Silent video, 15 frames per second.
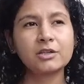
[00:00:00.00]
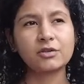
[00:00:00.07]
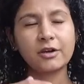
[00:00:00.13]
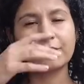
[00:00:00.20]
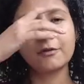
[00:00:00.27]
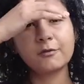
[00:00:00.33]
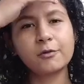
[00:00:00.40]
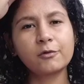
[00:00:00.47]
So
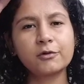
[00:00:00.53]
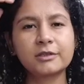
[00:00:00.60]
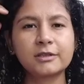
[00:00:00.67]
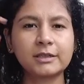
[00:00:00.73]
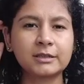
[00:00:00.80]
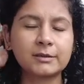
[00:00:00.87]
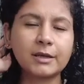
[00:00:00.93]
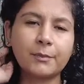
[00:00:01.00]
everyone was
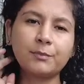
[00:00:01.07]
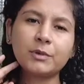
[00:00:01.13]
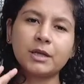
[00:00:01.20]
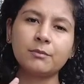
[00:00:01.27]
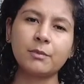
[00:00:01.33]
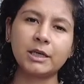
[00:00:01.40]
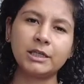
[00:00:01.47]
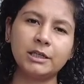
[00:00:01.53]

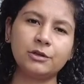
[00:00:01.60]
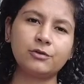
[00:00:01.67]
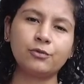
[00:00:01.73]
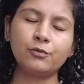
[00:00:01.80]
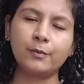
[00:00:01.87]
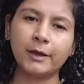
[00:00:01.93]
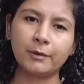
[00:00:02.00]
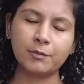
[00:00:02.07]
accepting money
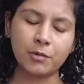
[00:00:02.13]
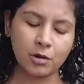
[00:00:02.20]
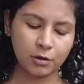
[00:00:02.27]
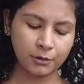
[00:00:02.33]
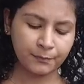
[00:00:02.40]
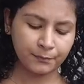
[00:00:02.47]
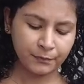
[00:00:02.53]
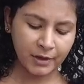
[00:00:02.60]
through
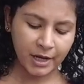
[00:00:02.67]
PayPal.